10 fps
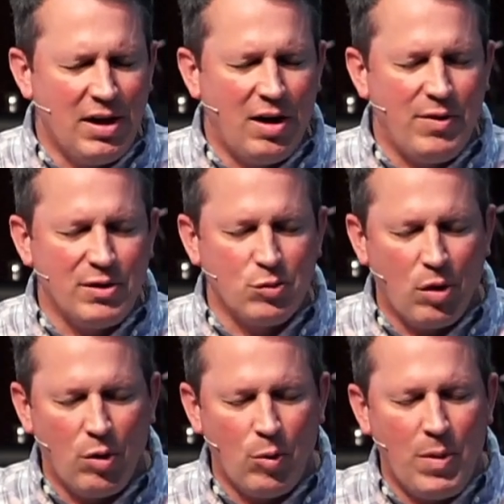of his
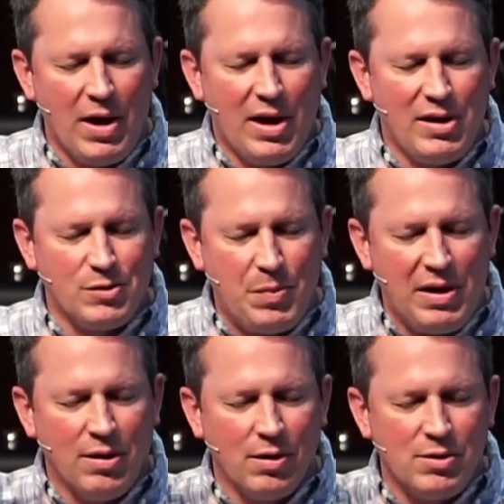robe and his
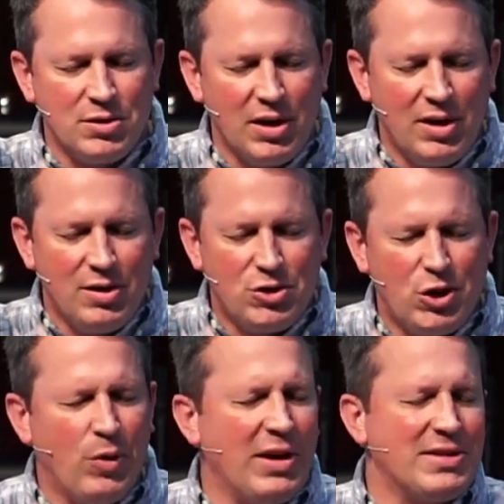beards,
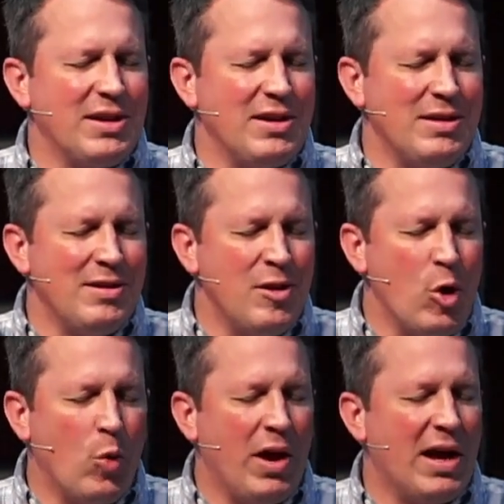showing us that in
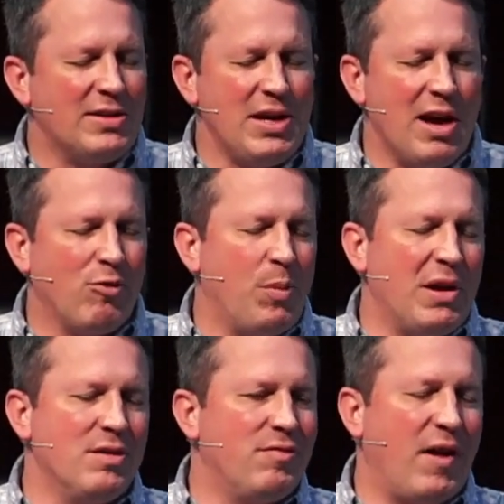no way has he ever been
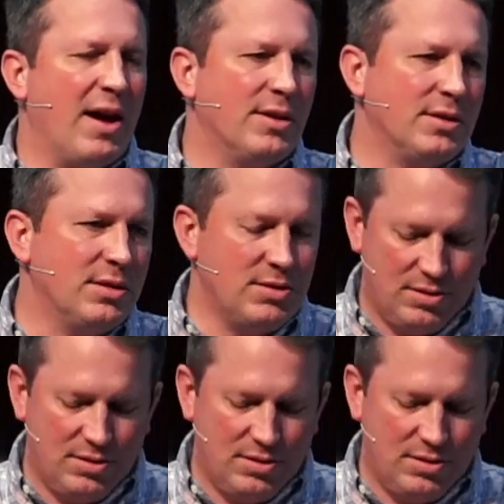defiled.